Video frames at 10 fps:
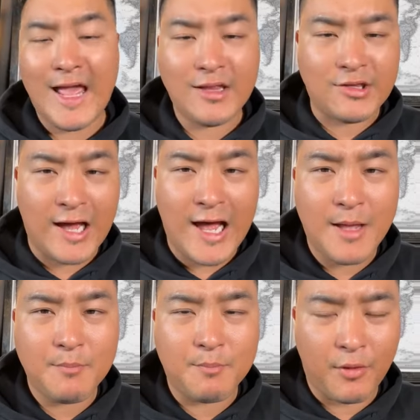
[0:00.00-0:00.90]
end
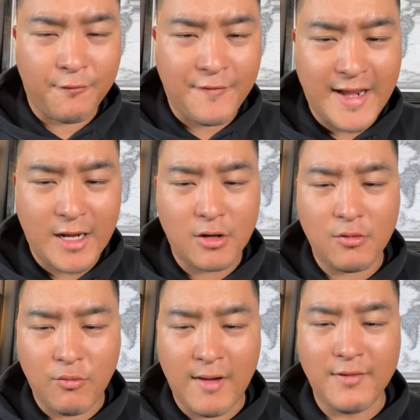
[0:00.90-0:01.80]
time prophetic
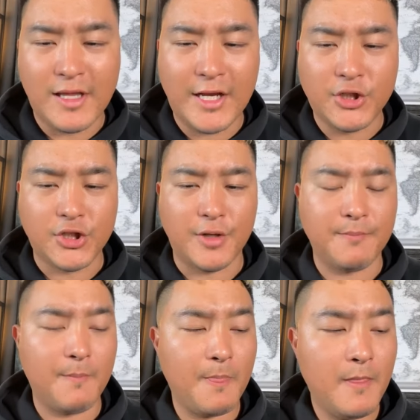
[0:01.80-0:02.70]
revelation,